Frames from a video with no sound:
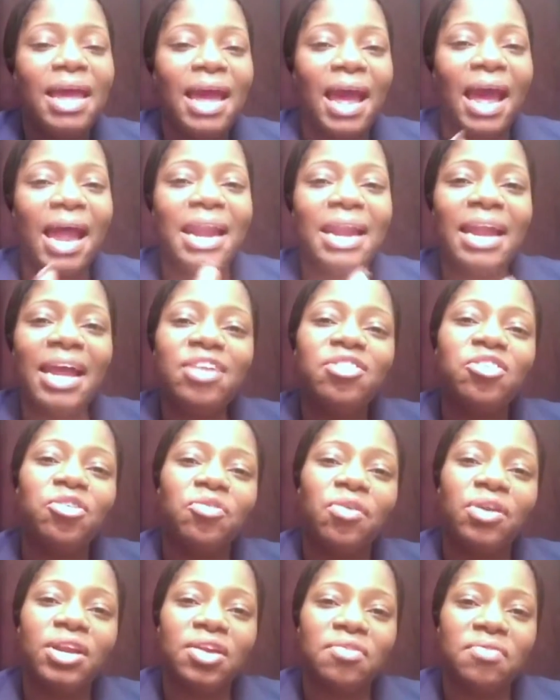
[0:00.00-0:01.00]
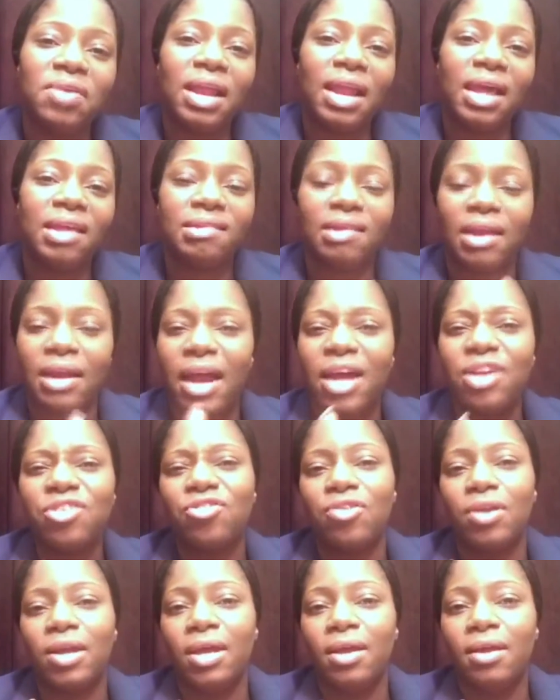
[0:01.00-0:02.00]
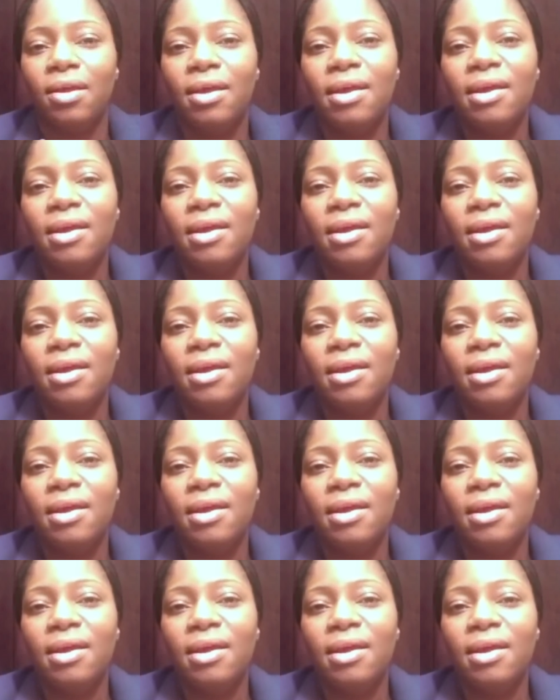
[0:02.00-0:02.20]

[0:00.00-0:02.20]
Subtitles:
and later on they realize that actually